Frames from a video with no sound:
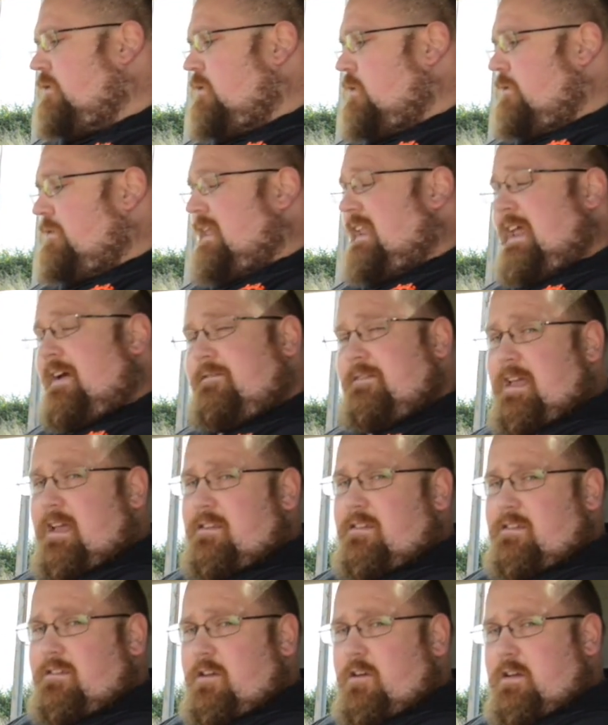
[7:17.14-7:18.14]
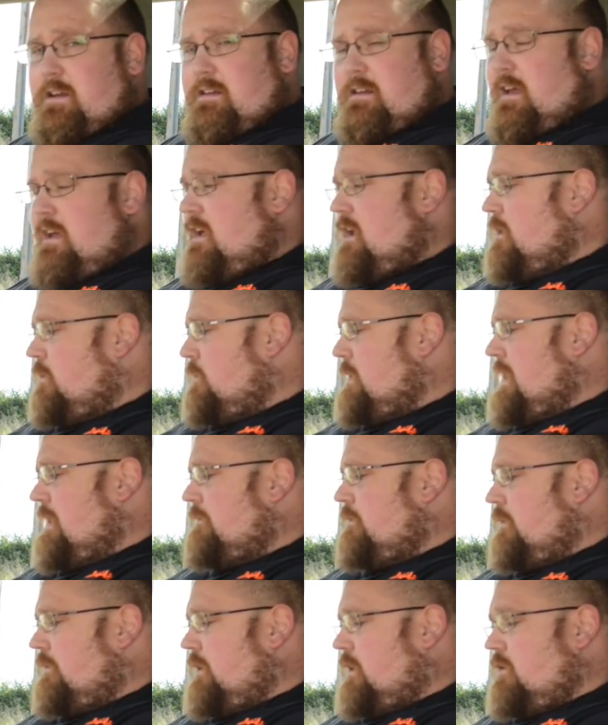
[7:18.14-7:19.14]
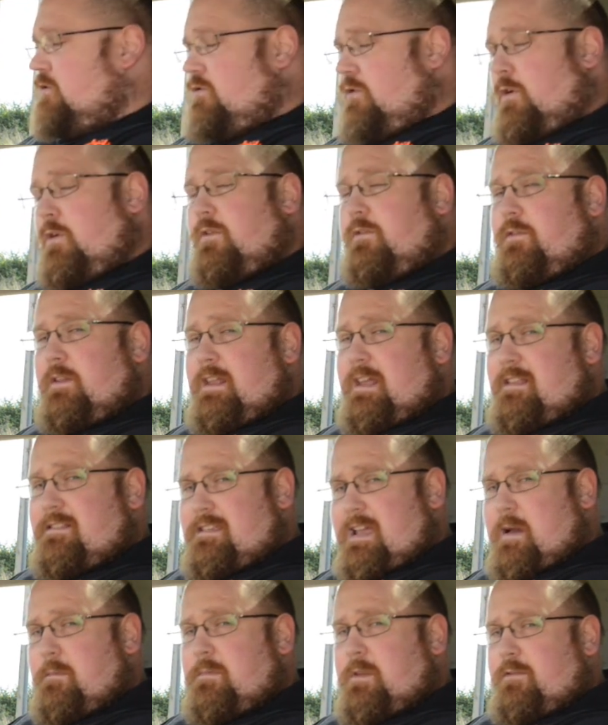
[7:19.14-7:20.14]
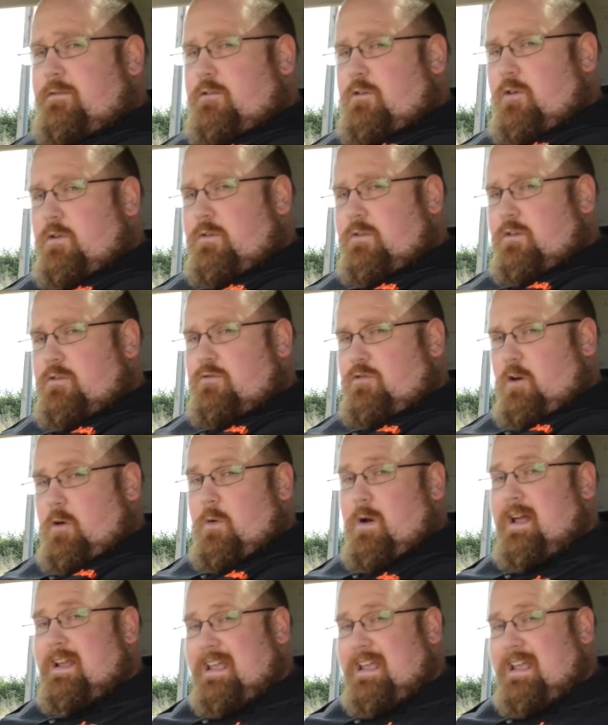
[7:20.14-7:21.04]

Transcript: So on the left hand side we have got the controls for the adaptive cruise control.